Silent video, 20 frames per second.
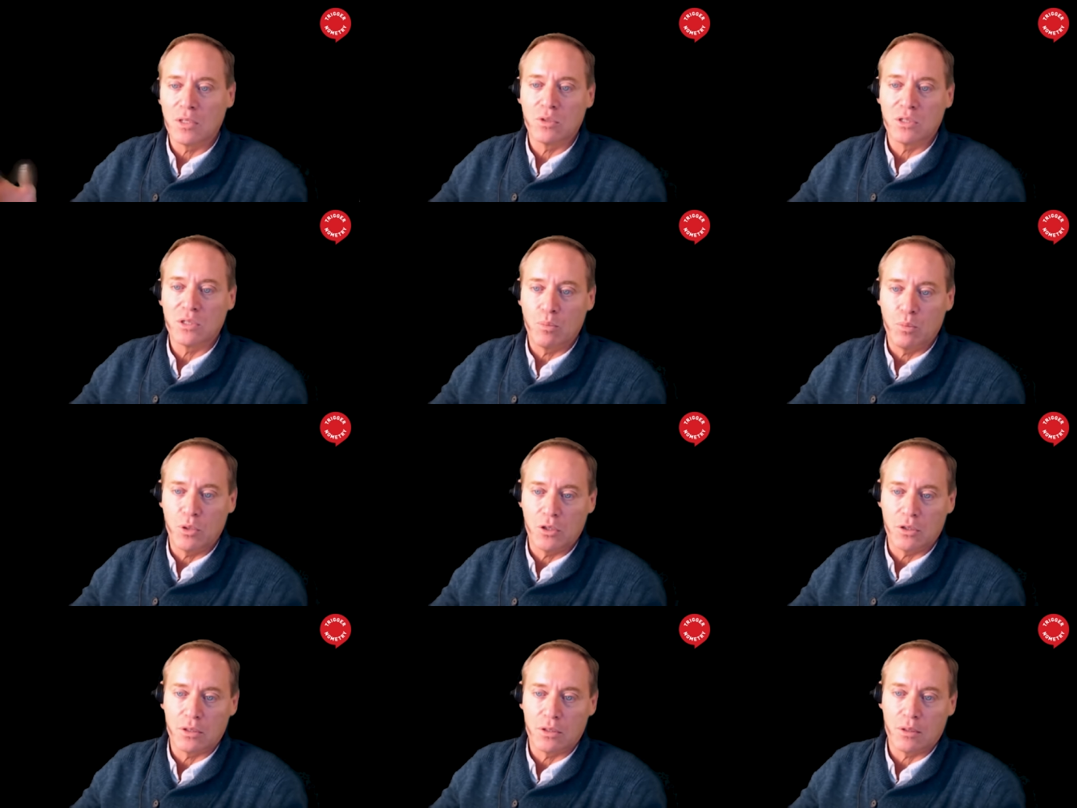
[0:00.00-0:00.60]
that was
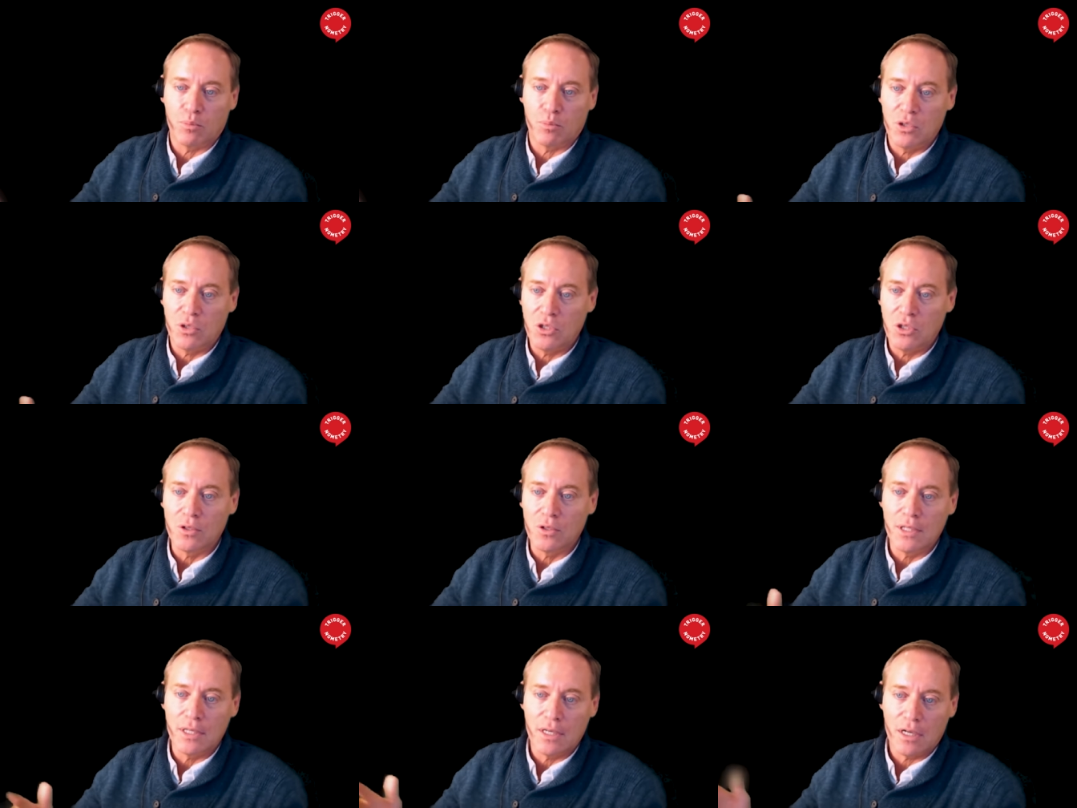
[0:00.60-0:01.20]
built
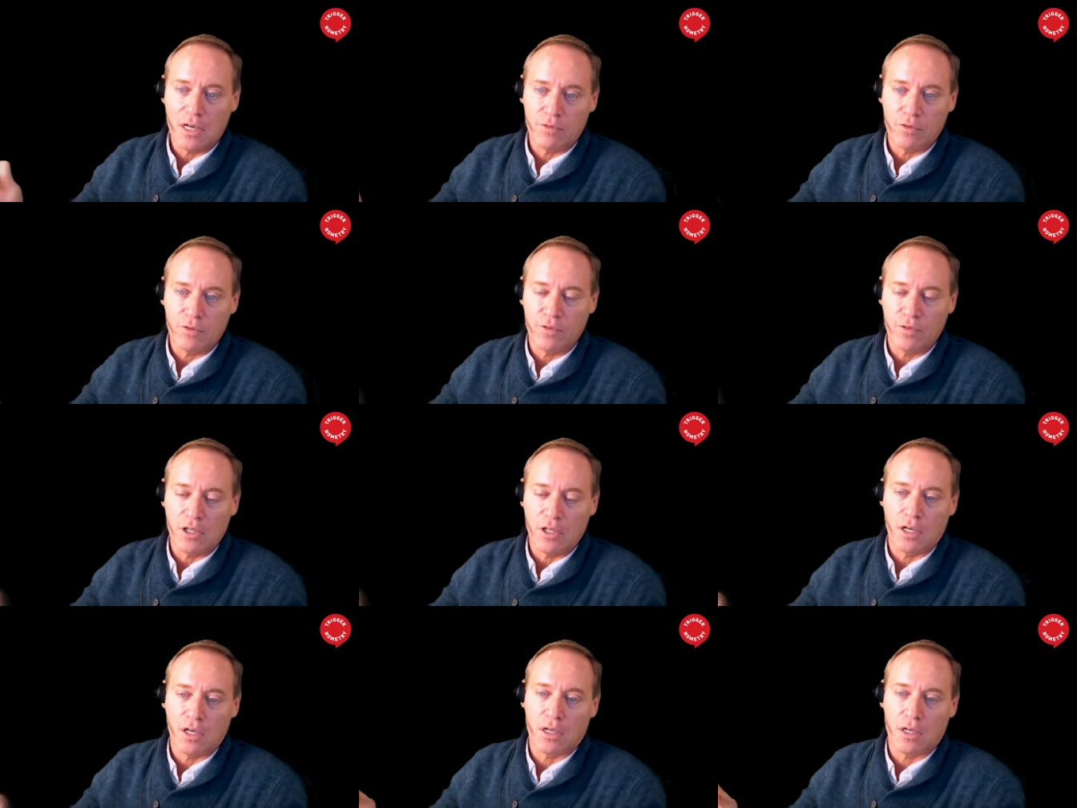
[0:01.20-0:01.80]
purely off of
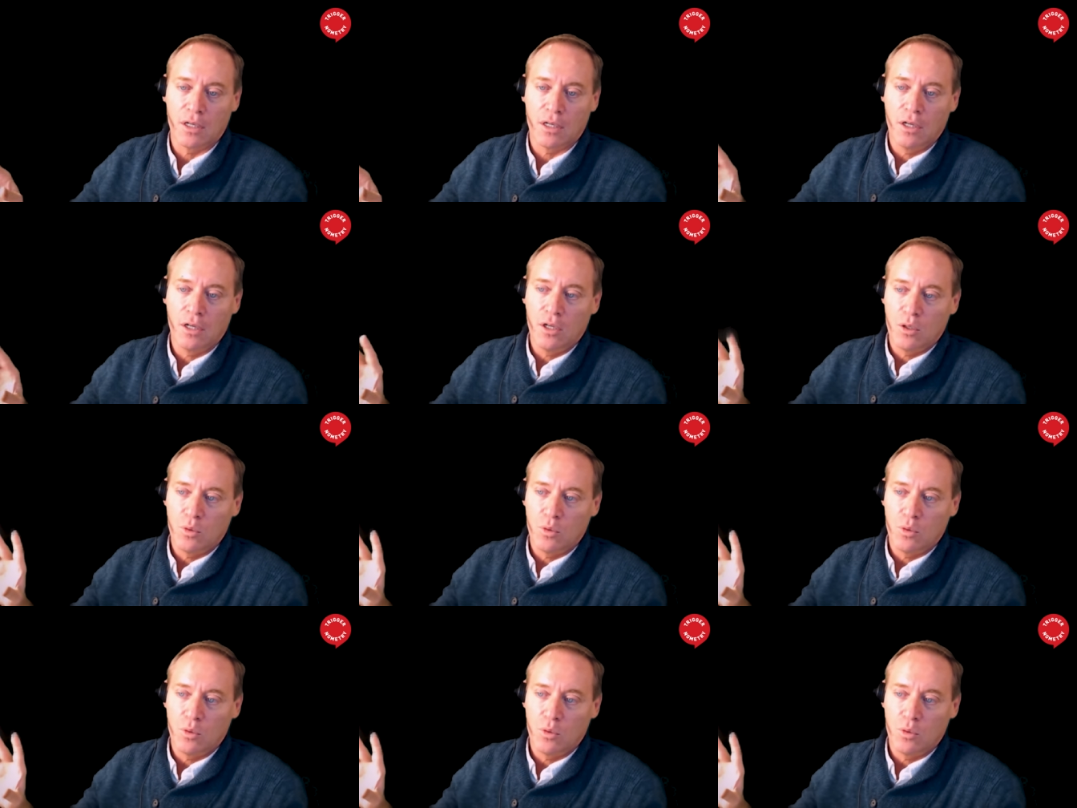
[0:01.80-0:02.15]
luck